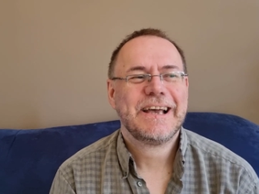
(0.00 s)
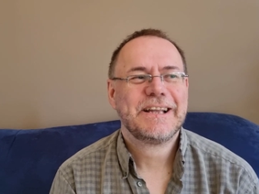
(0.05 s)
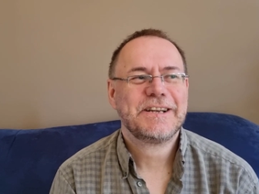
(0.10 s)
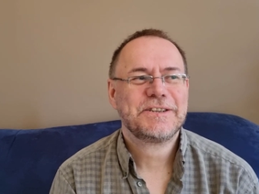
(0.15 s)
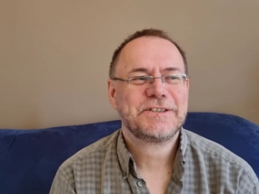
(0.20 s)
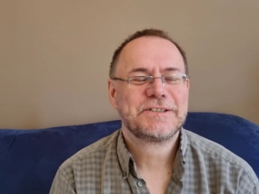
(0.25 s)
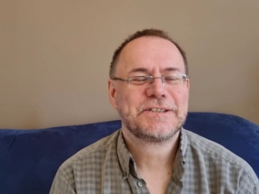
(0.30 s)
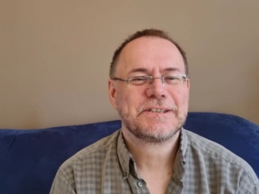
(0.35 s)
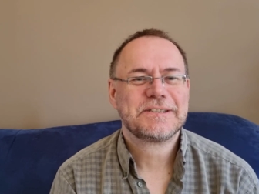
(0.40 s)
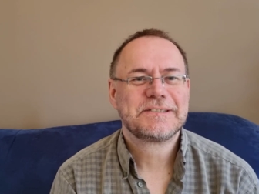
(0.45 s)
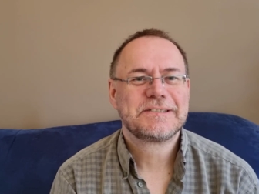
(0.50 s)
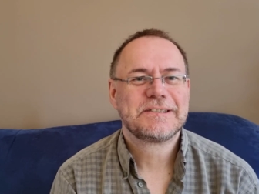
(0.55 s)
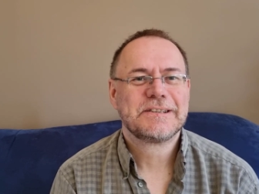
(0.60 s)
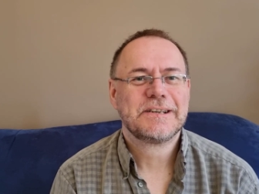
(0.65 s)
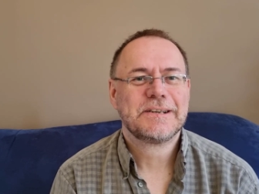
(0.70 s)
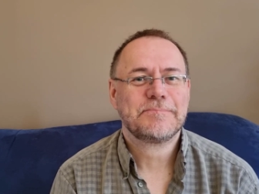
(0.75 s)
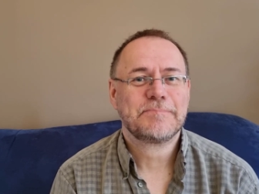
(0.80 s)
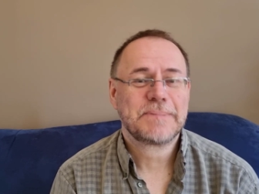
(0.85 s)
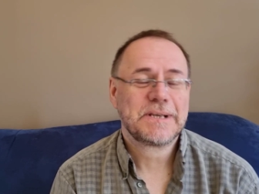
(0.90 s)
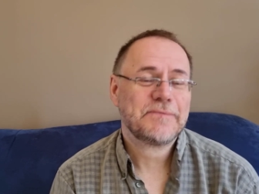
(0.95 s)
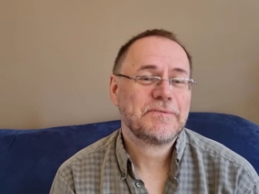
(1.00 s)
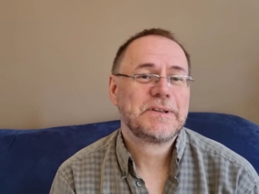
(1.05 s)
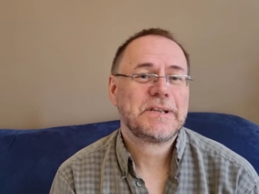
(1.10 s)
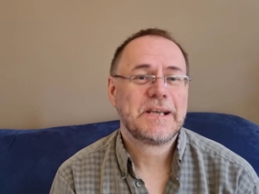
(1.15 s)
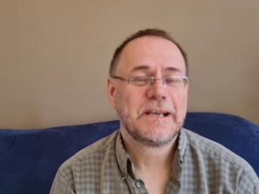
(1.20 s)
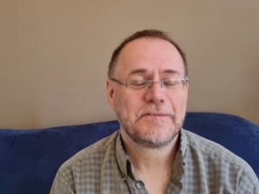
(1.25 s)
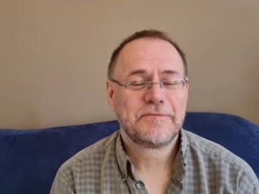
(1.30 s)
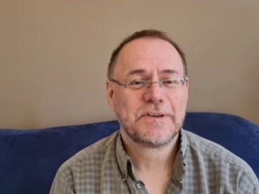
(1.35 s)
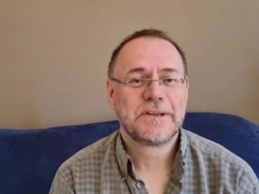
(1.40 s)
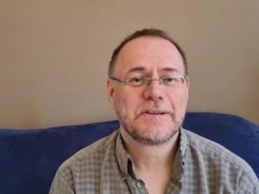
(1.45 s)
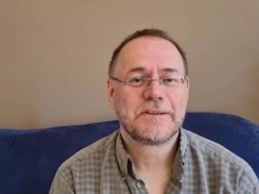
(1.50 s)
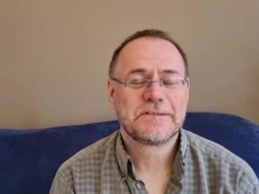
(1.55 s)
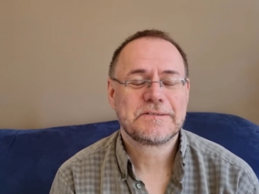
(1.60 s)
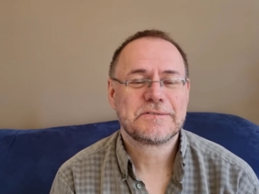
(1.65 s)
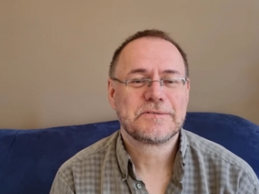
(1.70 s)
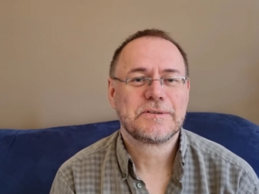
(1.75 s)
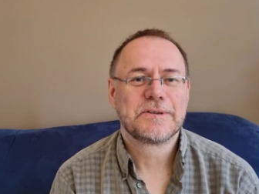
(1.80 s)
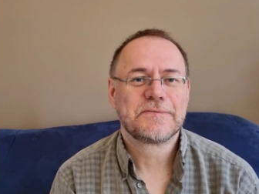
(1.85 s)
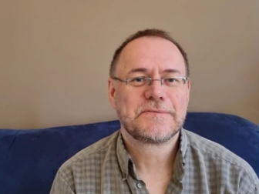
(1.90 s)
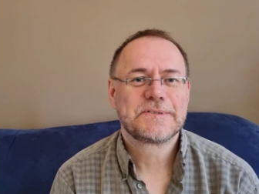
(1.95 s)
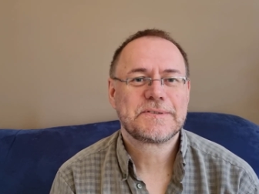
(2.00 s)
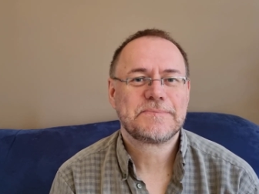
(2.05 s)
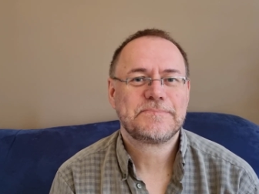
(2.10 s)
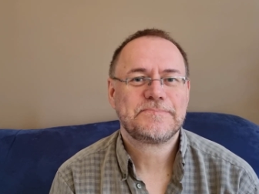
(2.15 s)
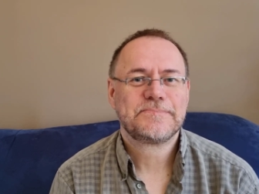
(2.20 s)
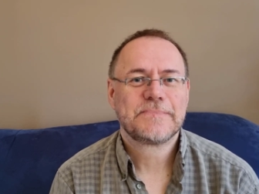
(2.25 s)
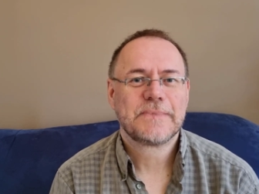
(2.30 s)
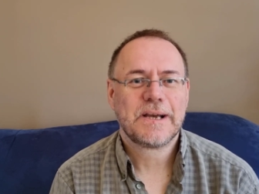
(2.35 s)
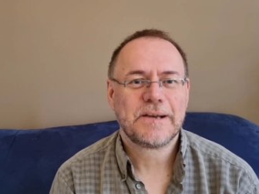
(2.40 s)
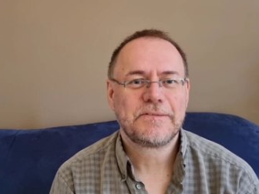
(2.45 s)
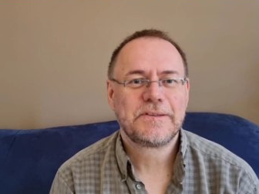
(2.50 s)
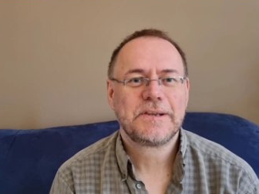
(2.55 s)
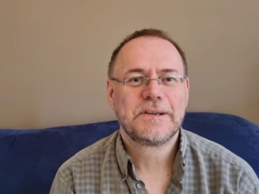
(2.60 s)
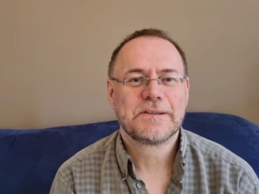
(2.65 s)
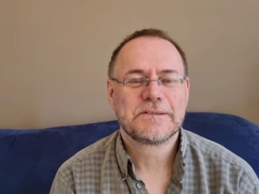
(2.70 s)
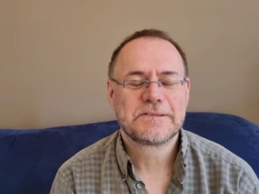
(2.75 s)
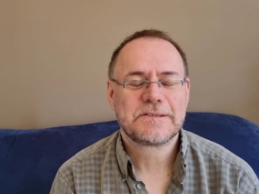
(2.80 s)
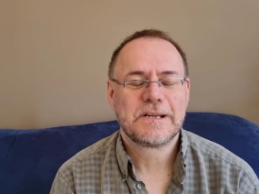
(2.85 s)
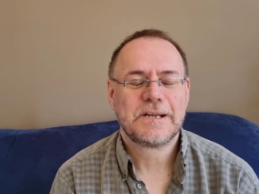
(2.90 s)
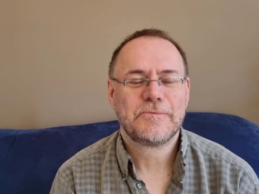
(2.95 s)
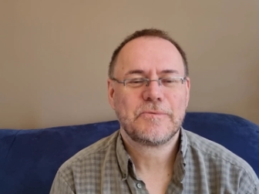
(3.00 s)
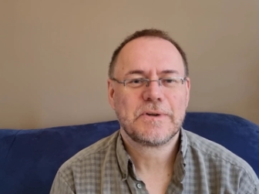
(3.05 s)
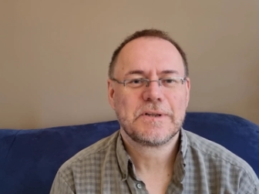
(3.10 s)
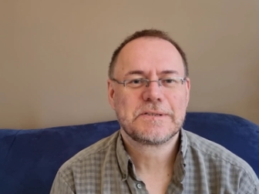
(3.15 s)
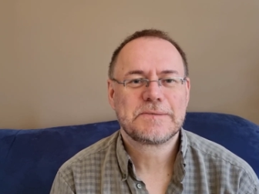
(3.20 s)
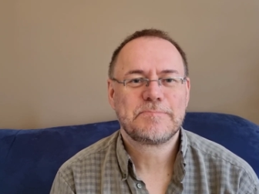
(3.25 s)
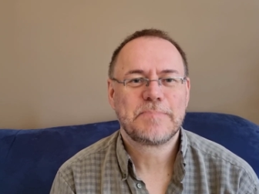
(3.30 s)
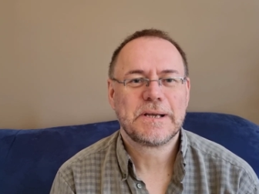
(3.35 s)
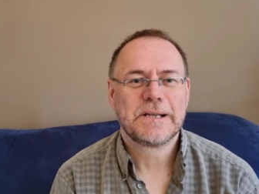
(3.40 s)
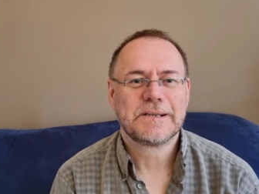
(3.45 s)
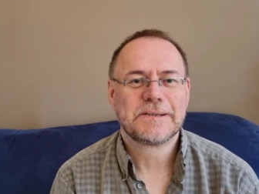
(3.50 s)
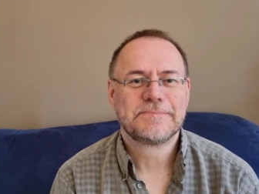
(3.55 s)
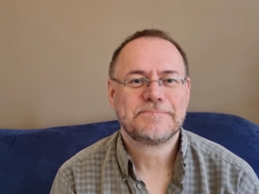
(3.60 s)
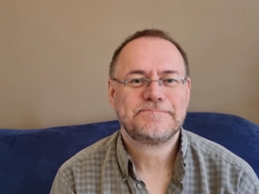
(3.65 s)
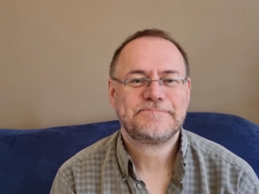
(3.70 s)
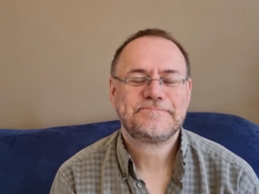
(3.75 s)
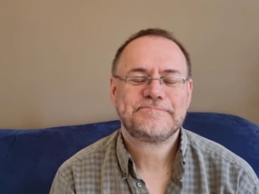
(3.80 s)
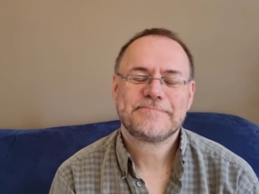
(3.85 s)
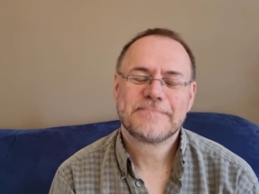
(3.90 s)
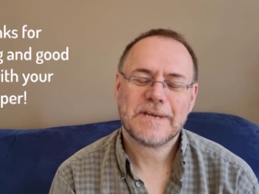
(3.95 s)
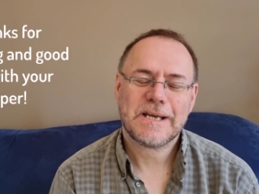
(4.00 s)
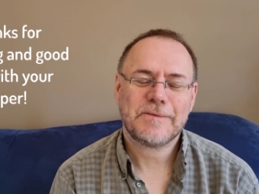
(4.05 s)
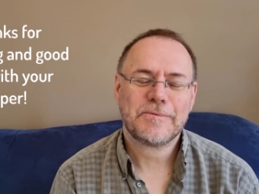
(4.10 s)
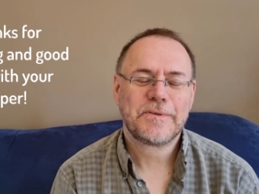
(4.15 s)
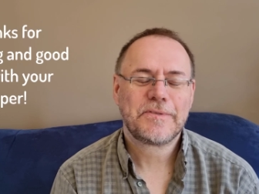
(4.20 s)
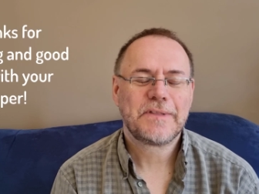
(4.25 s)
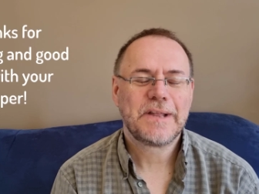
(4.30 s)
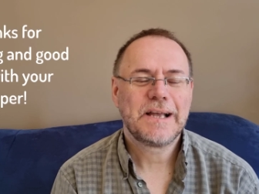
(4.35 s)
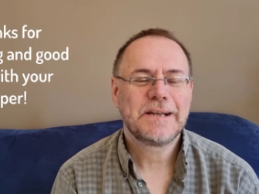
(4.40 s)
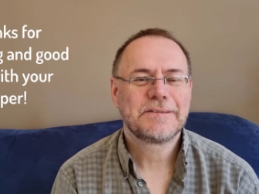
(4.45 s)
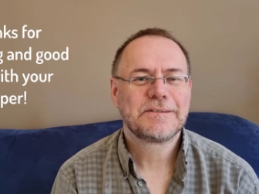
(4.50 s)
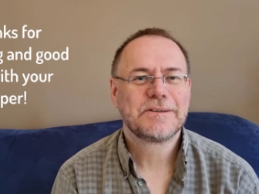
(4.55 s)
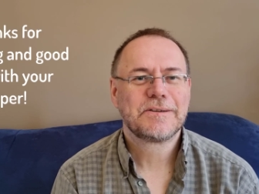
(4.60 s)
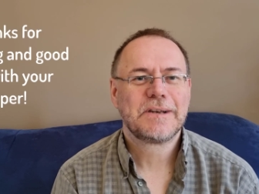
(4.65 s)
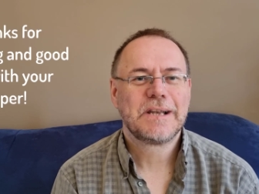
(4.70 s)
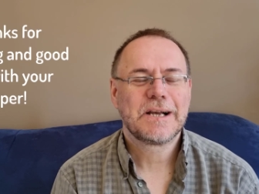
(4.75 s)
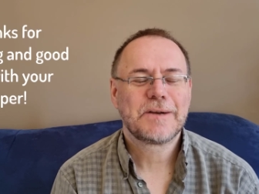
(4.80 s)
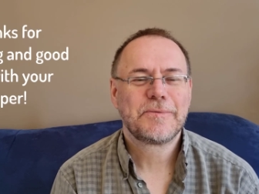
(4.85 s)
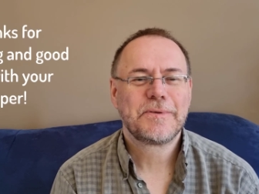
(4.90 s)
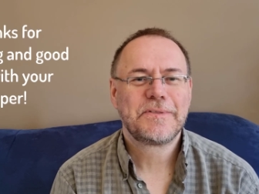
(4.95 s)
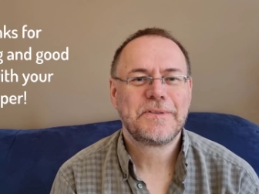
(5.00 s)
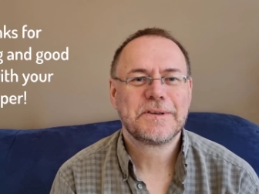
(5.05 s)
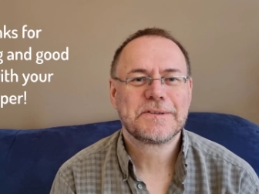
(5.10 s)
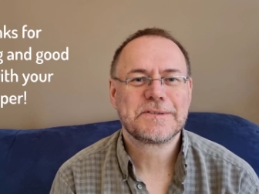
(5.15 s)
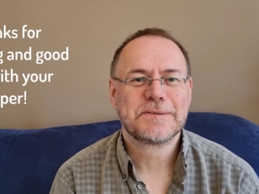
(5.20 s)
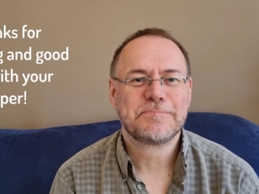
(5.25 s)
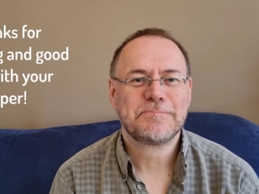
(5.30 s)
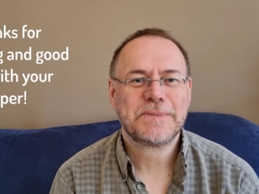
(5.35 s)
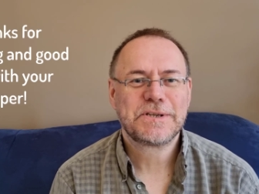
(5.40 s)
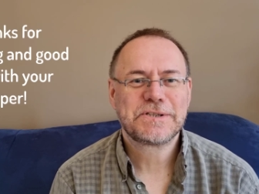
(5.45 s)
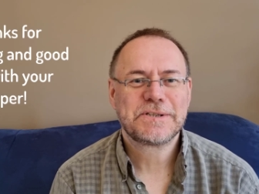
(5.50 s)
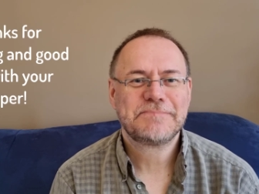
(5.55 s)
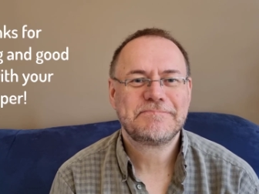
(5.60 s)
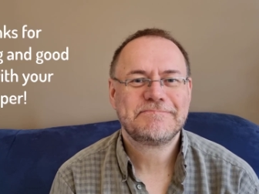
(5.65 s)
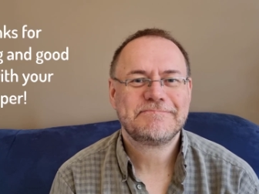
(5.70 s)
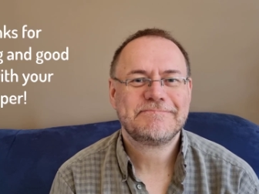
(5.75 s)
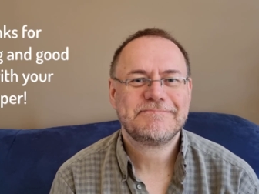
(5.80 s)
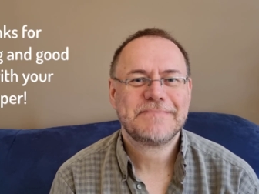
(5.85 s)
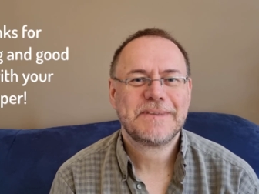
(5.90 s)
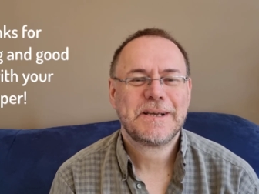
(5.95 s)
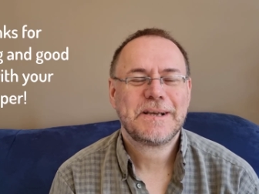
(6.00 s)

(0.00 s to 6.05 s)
and just um, give it the effort it deserves. I think it's time well spent. And with that, good luck with your submission.